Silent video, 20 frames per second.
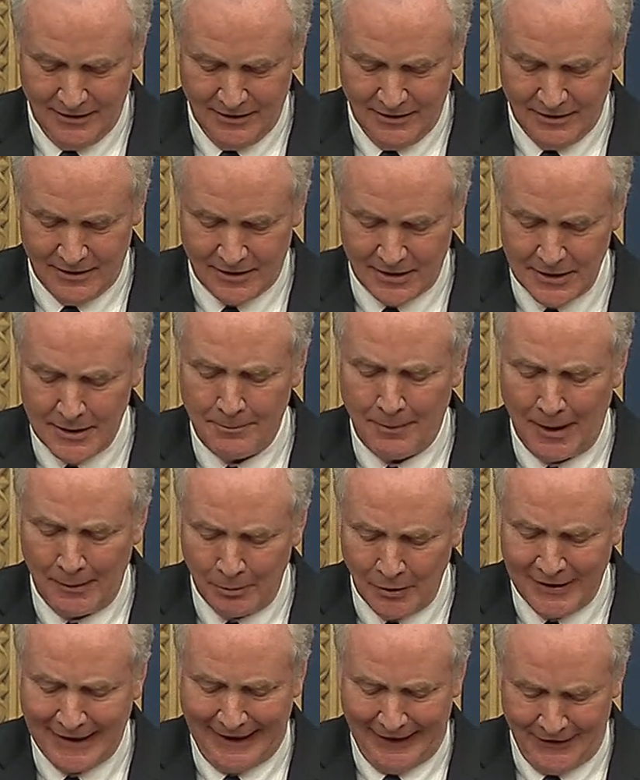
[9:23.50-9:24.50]
to the
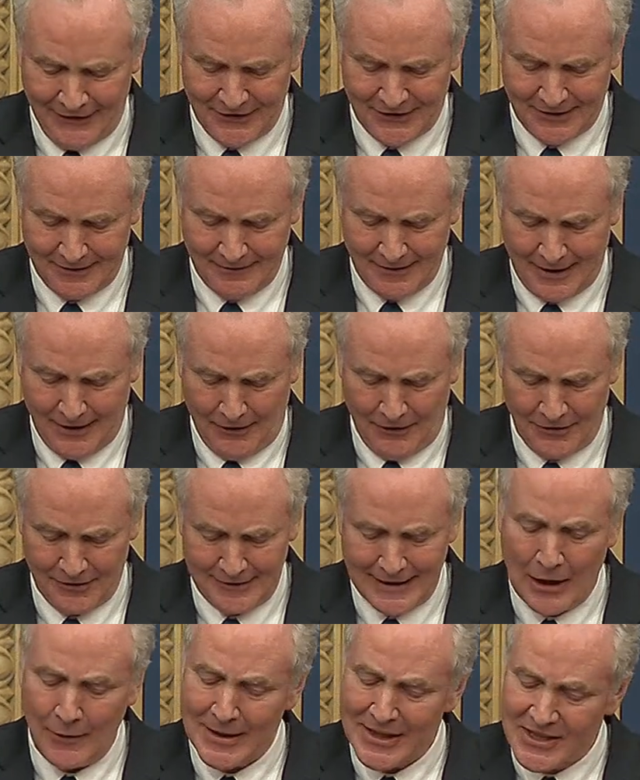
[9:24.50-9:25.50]
public health.
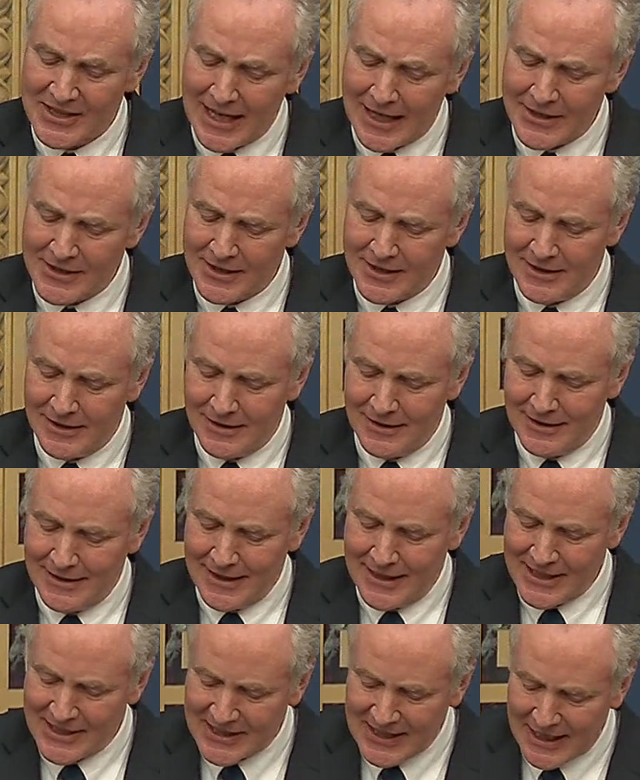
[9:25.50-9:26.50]
Now, he says
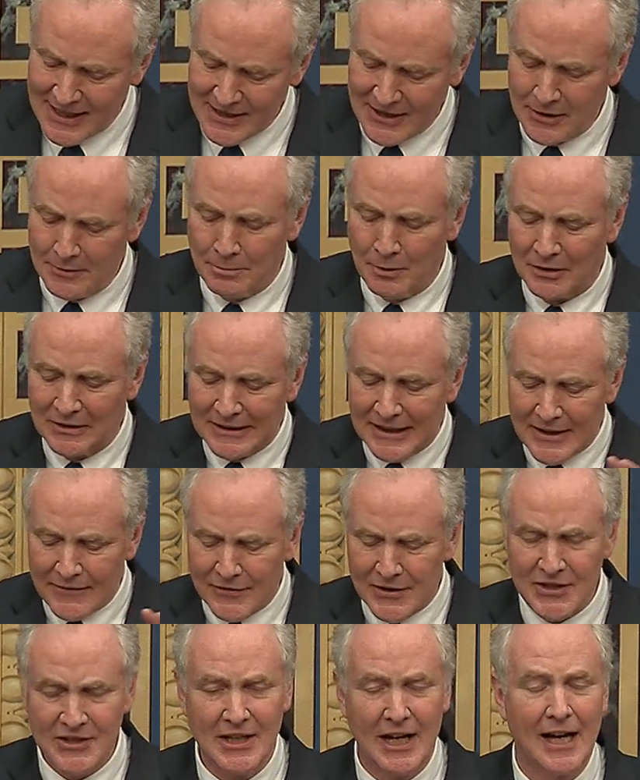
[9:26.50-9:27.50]
he'll believe
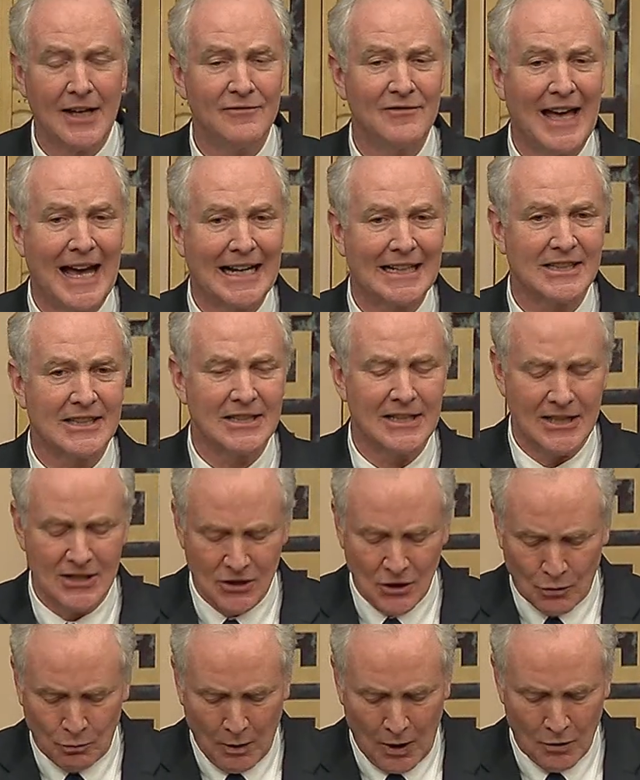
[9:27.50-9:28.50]
us on vaccines,
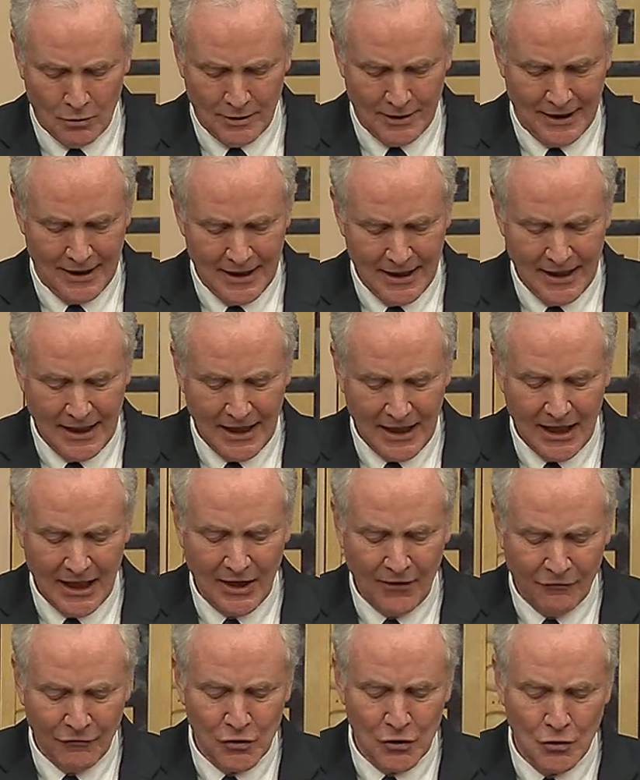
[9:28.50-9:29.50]
quote,
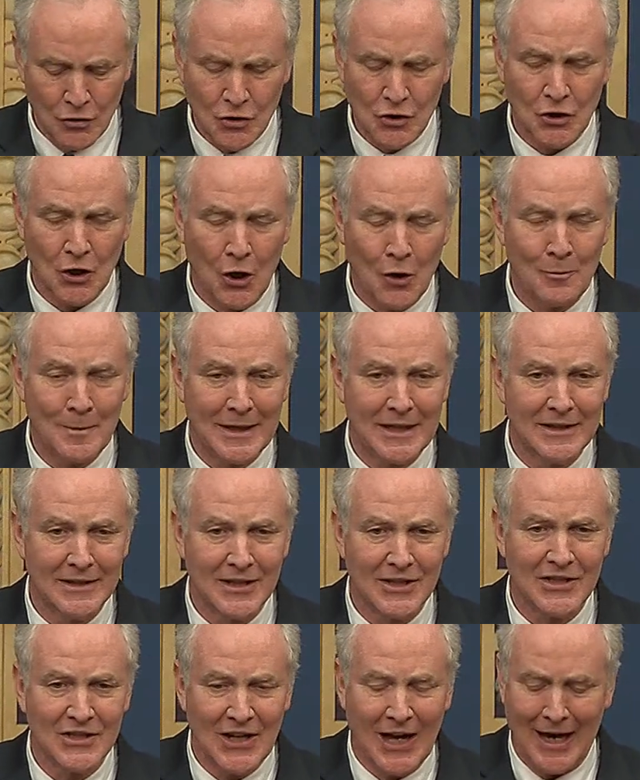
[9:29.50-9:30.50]
if you show me the
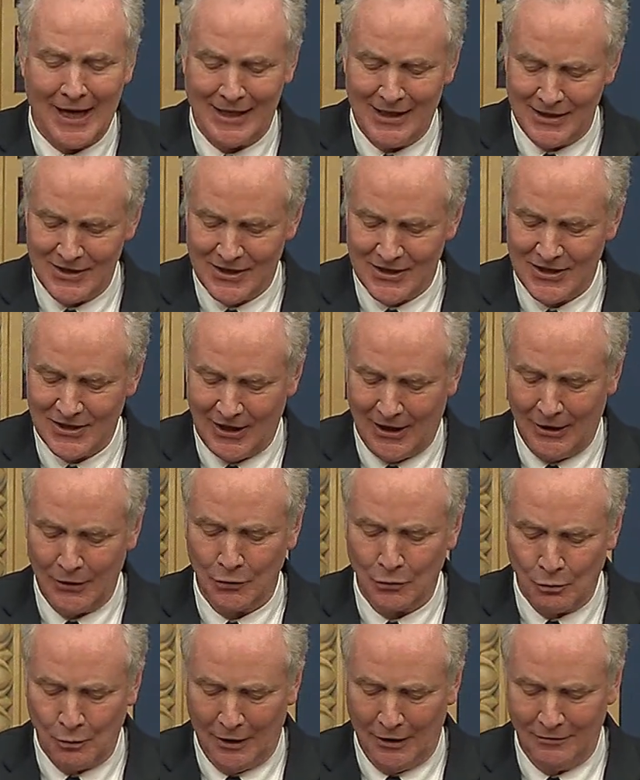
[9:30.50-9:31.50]
science,
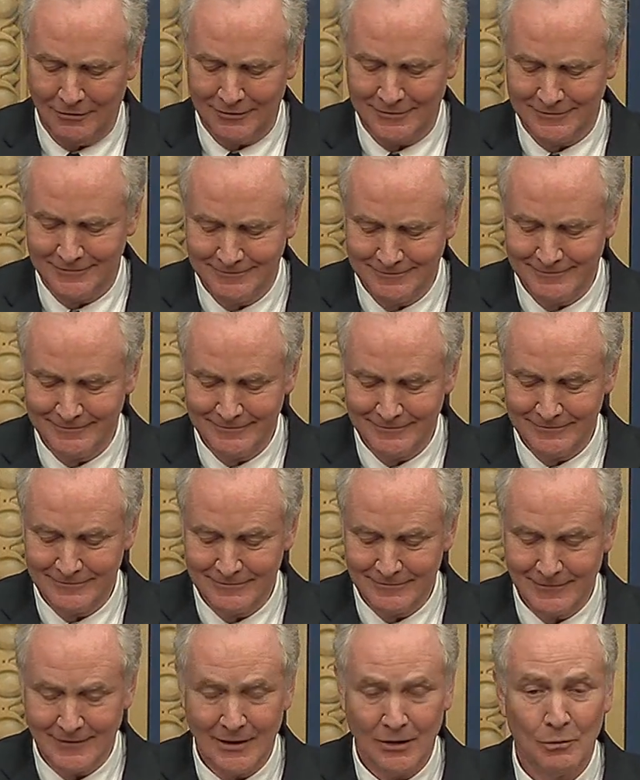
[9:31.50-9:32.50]
unquote.
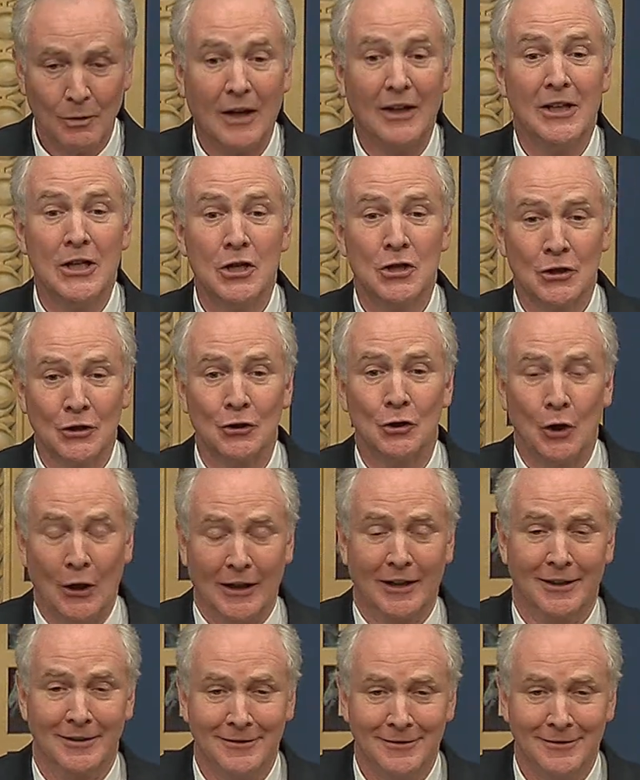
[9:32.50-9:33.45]
Well, he should look